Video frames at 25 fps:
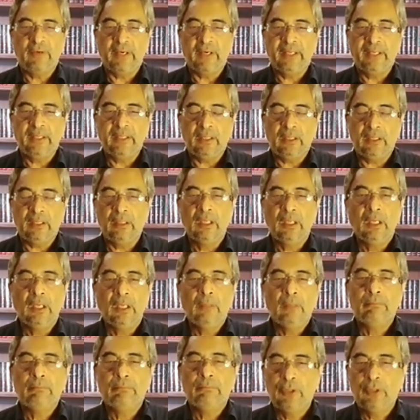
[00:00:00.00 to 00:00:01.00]
find in
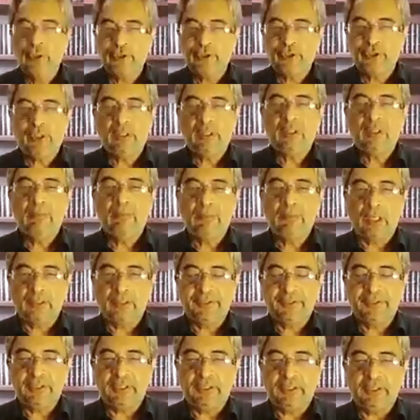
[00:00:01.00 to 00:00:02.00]
most
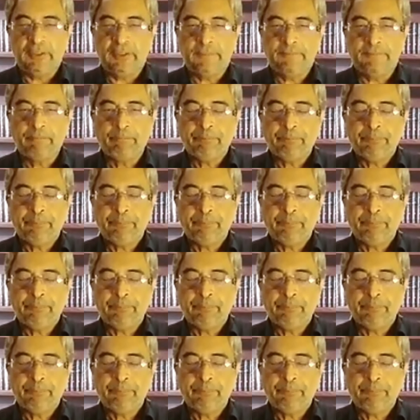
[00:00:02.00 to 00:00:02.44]
democracies.